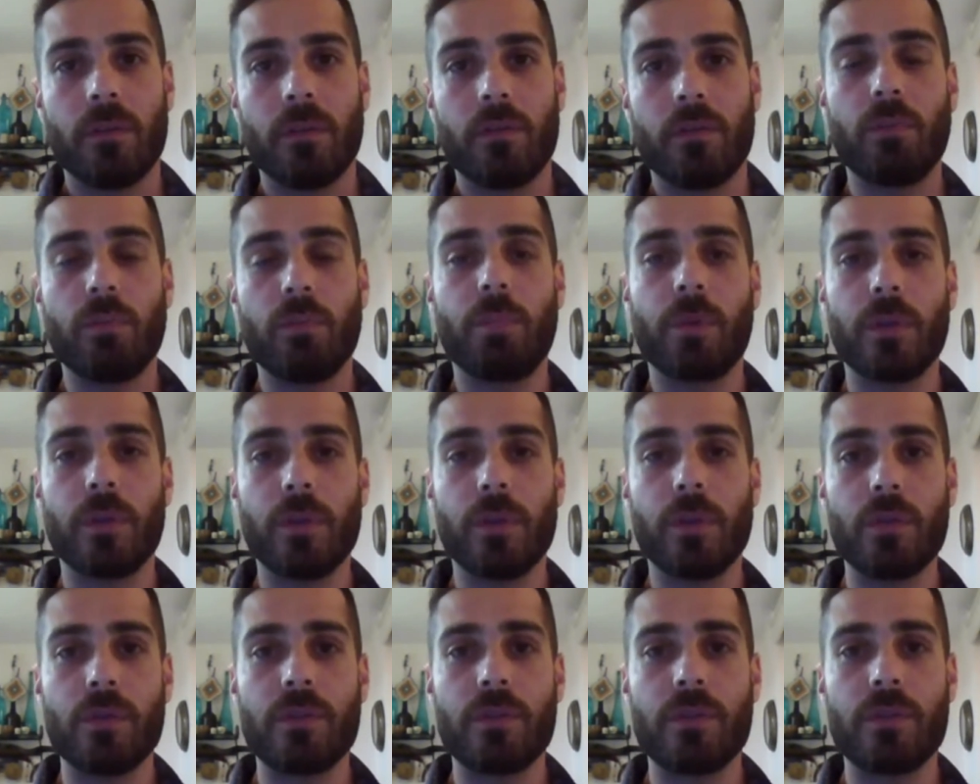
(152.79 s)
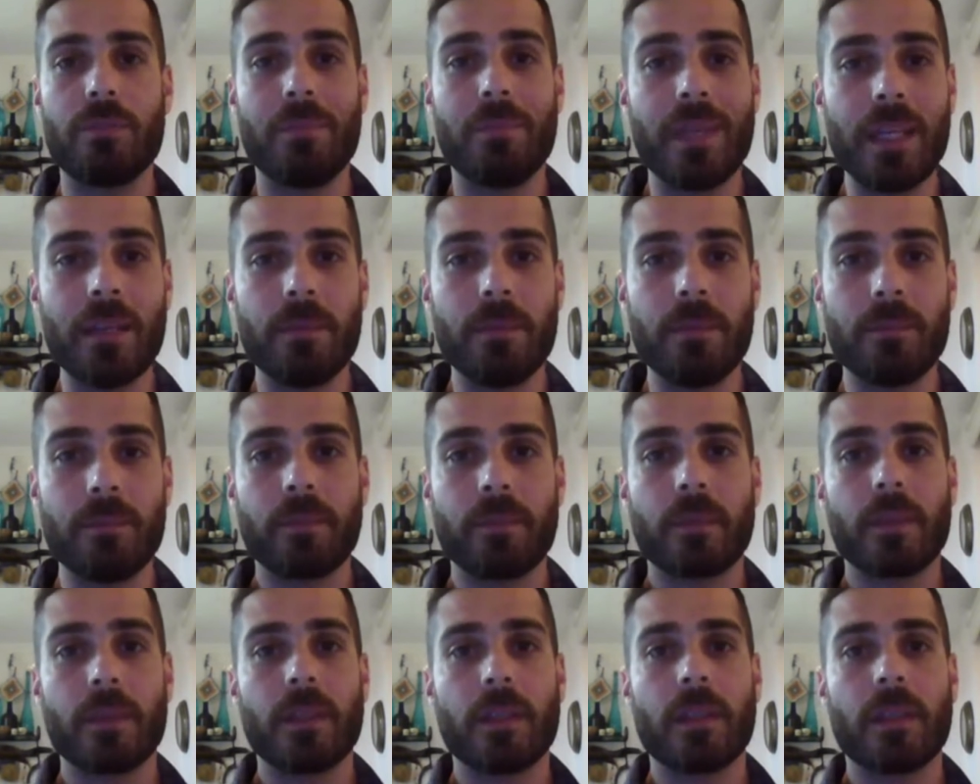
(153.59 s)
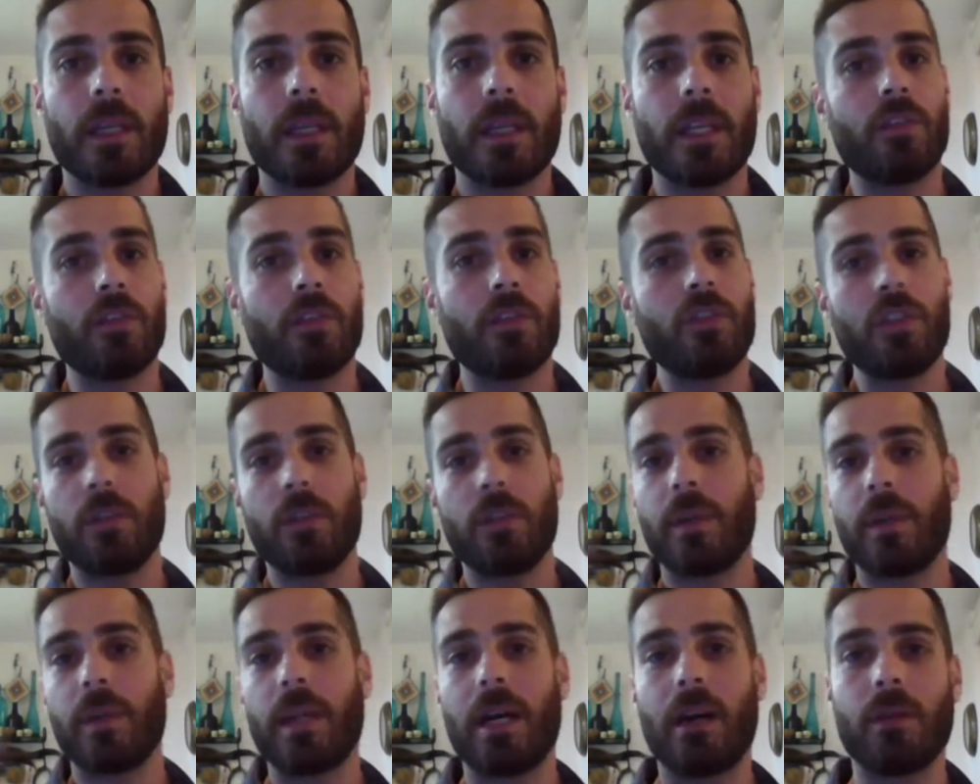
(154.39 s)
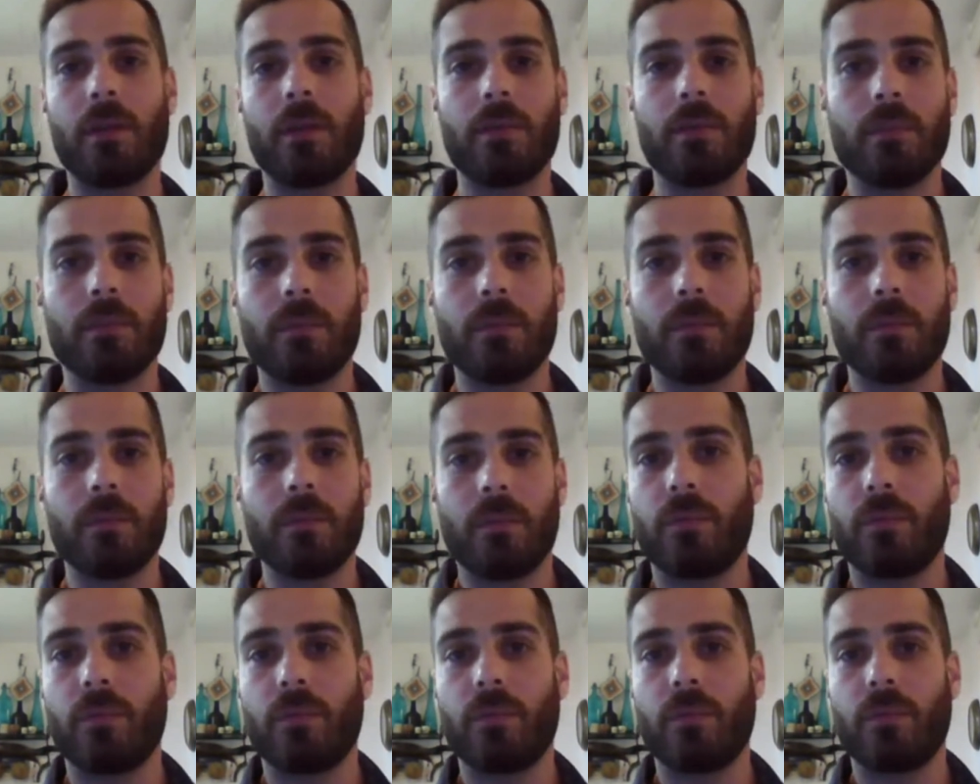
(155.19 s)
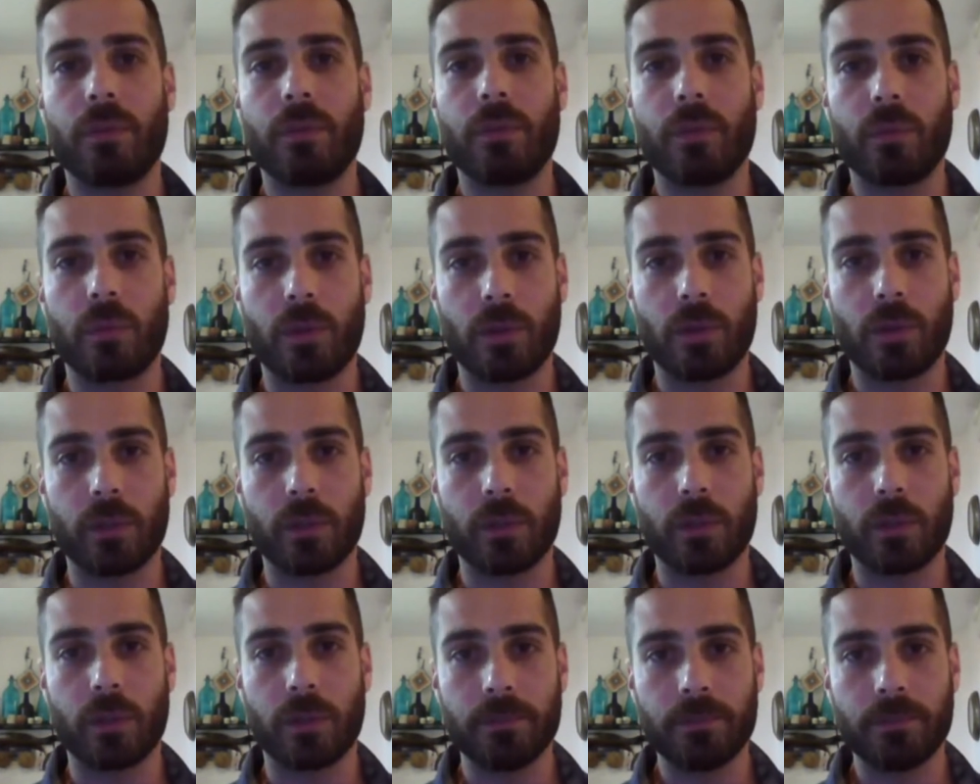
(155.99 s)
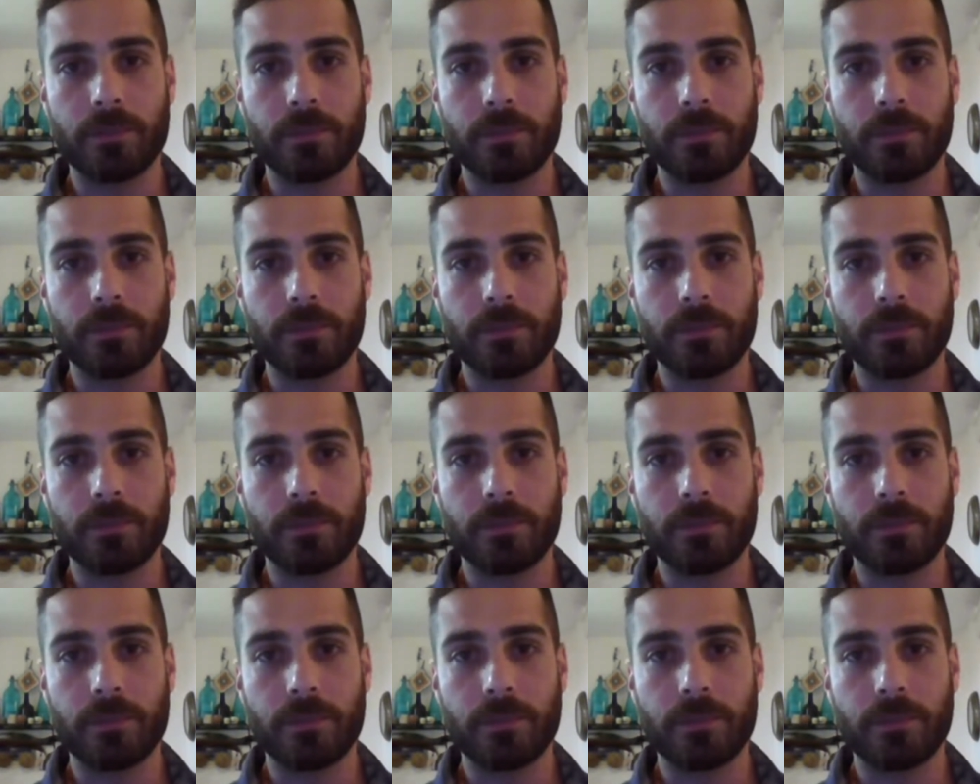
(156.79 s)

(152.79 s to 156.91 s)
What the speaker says: to produce meat and ship it out throughout the world.